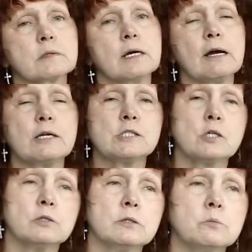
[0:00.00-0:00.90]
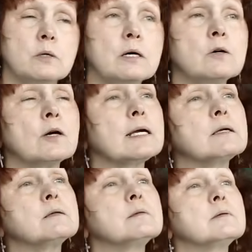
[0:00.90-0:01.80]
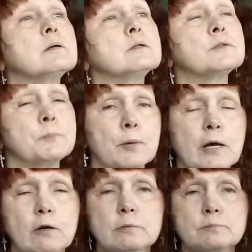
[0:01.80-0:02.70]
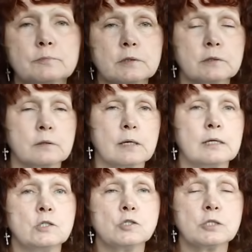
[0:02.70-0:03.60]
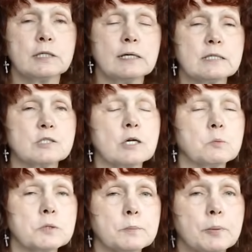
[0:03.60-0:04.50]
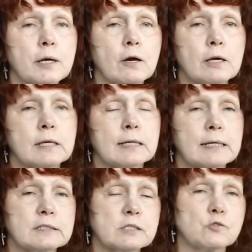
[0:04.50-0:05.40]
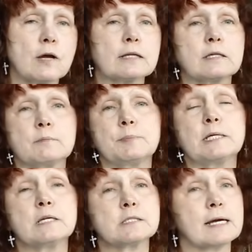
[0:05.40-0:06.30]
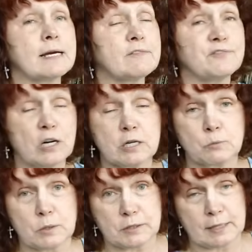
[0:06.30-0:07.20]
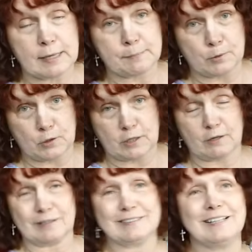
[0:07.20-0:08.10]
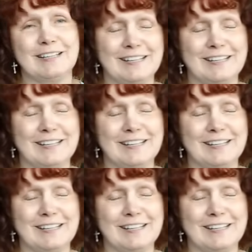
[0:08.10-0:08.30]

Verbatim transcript: All right, so, okay, the prayer. Usually I start with the prayer, and I got distracted because I have fun with Amber here.